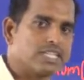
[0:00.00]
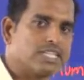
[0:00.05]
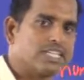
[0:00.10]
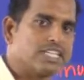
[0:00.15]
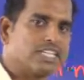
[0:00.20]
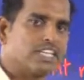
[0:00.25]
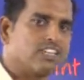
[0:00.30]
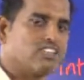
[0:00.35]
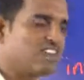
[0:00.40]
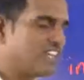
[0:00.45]
and
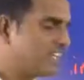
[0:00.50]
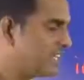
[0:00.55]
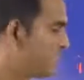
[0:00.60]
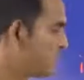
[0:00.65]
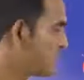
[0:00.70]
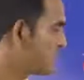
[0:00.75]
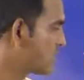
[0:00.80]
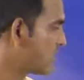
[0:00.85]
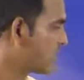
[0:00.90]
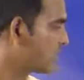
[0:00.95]
it will
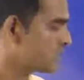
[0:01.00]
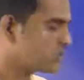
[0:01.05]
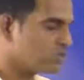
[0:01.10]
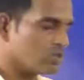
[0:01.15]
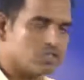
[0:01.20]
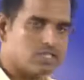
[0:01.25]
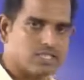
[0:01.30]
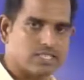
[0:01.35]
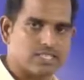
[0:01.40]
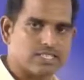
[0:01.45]
initialize
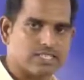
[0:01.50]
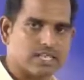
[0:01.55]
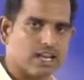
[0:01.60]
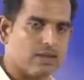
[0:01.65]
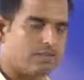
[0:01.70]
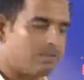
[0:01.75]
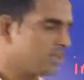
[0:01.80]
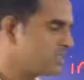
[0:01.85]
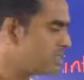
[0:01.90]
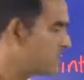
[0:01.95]
those 6
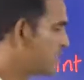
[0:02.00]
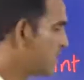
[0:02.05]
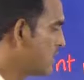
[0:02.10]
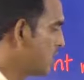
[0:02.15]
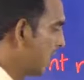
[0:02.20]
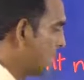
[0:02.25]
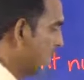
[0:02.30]
elements